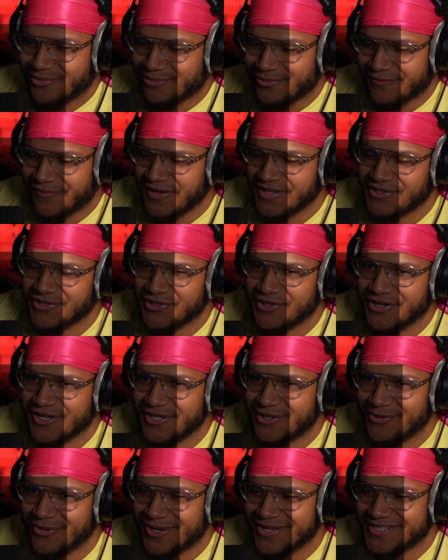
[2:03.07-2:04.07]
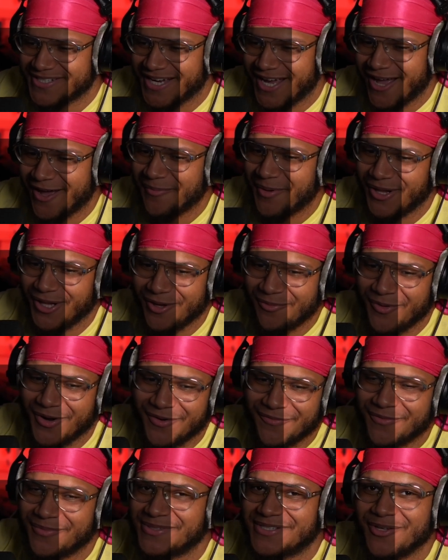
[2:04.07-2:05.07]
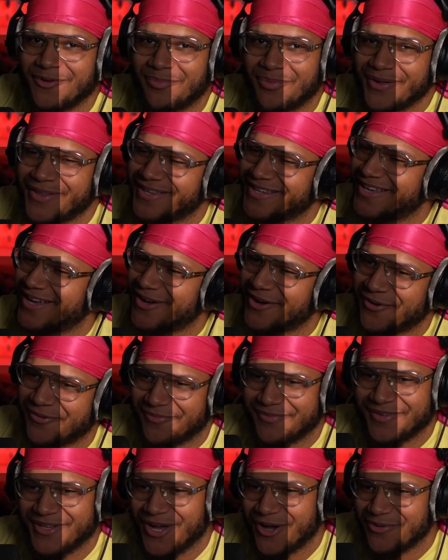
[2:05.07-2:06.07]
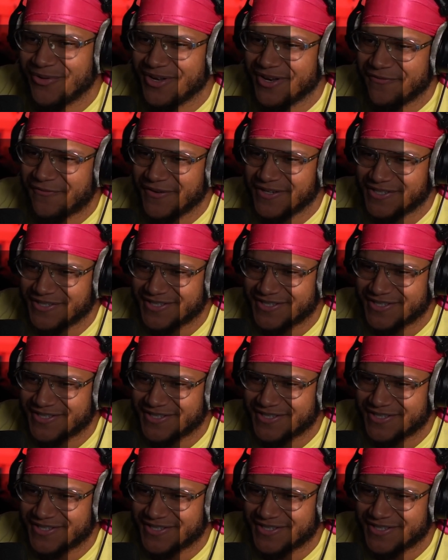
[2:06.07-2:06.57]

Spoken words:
Revenger, you didn't do a good job. Hold up, one of them is still breathing. Yo, you didn't finish your